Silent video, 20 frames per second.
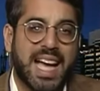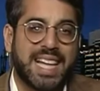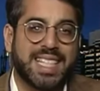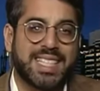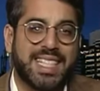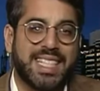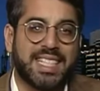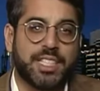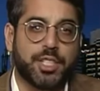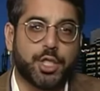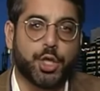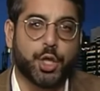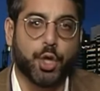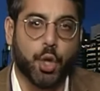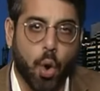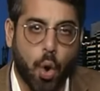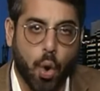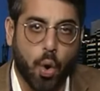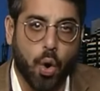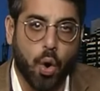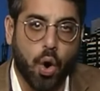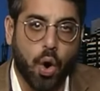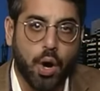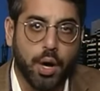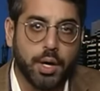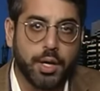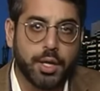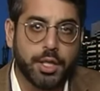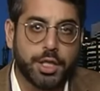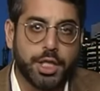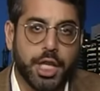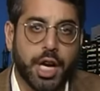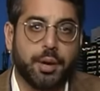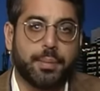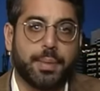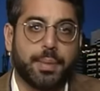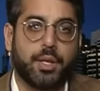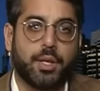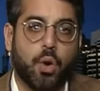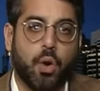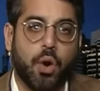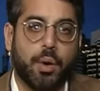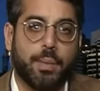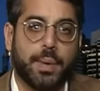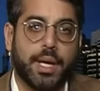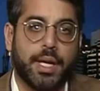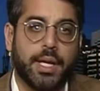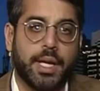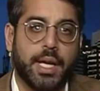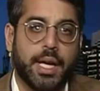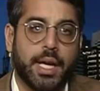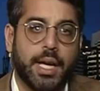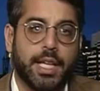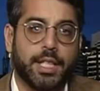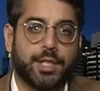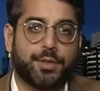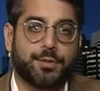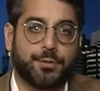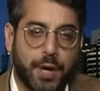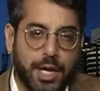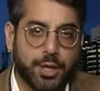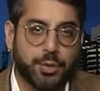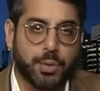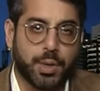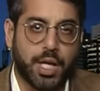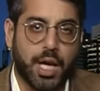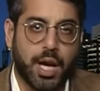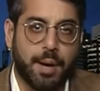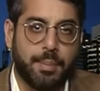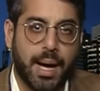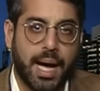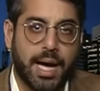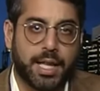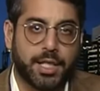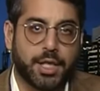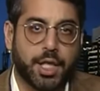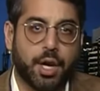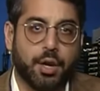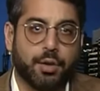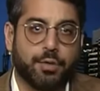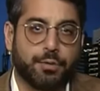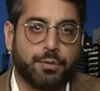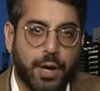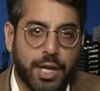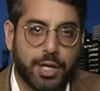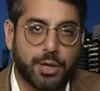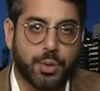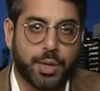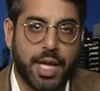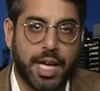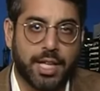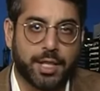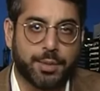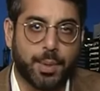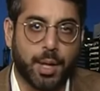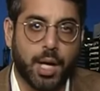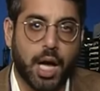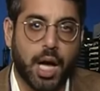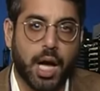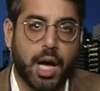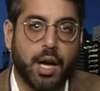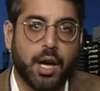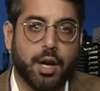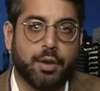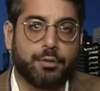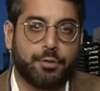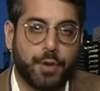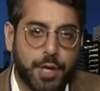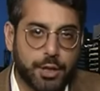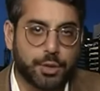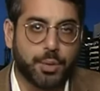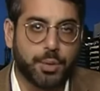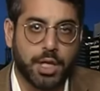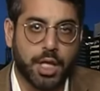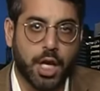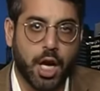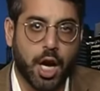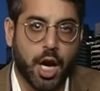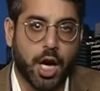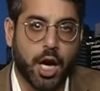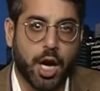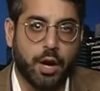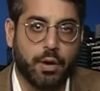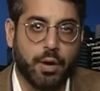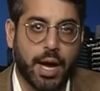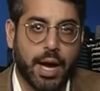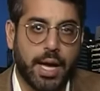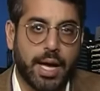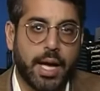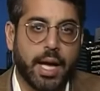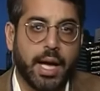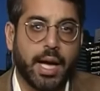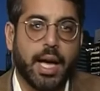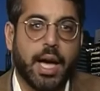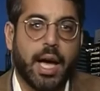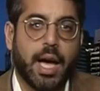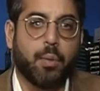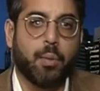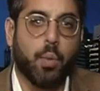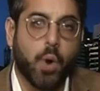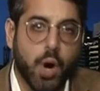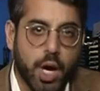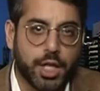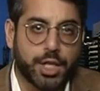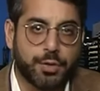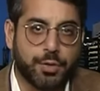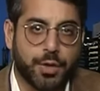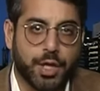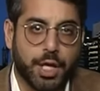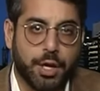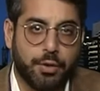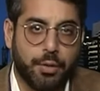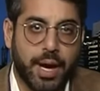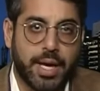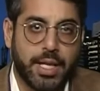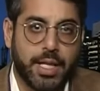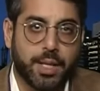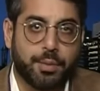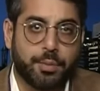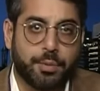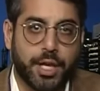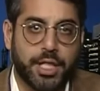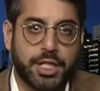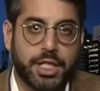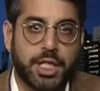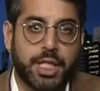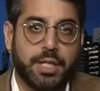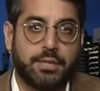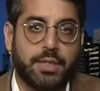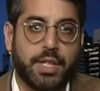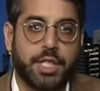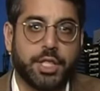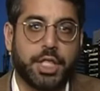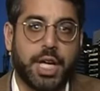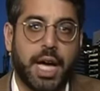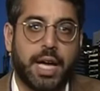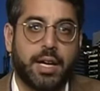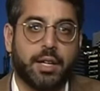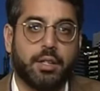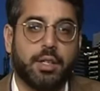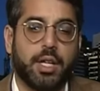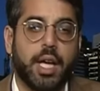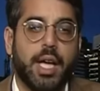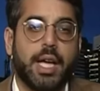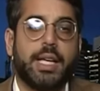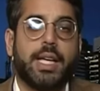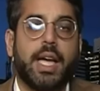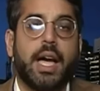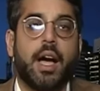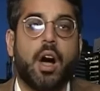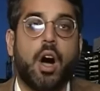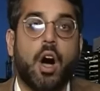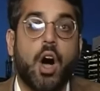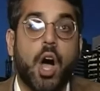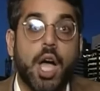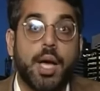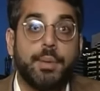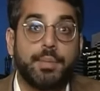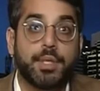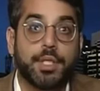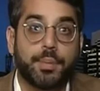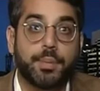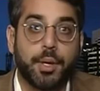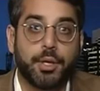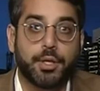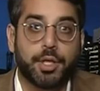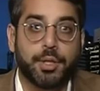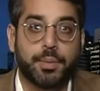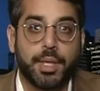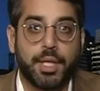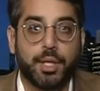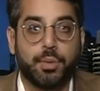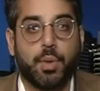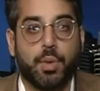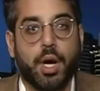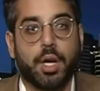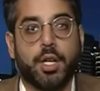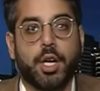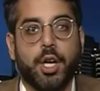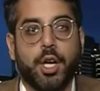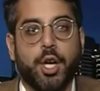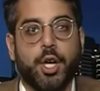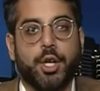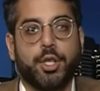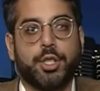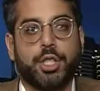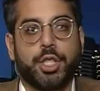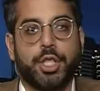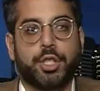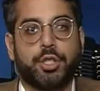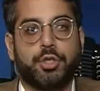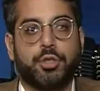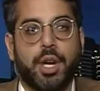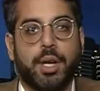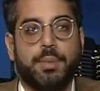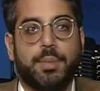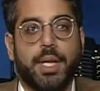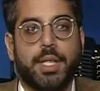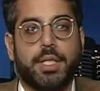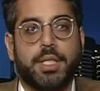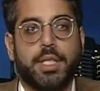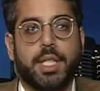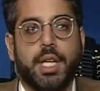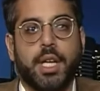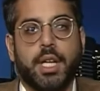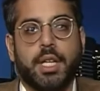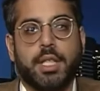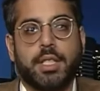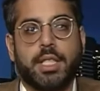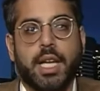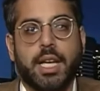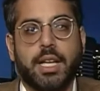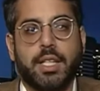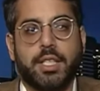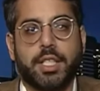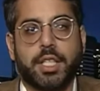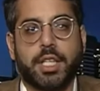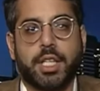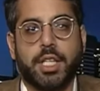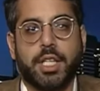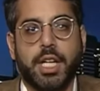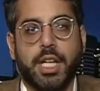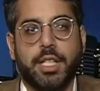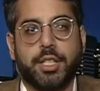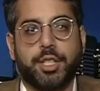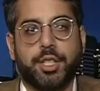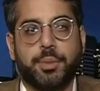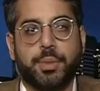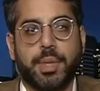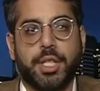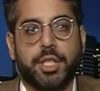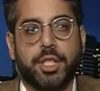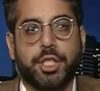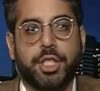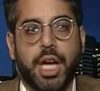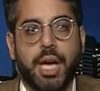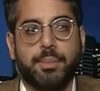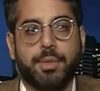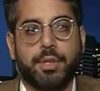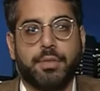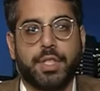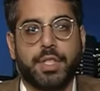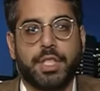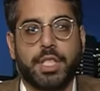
at its core. Jeremy Corbyn is friends with Hamas, friends with Hezbollah, friends with the IRA, works for the Iranian Press TV channel, yet I'm supposed to be the one who's an extremist. Senator Keneally should be ashamed of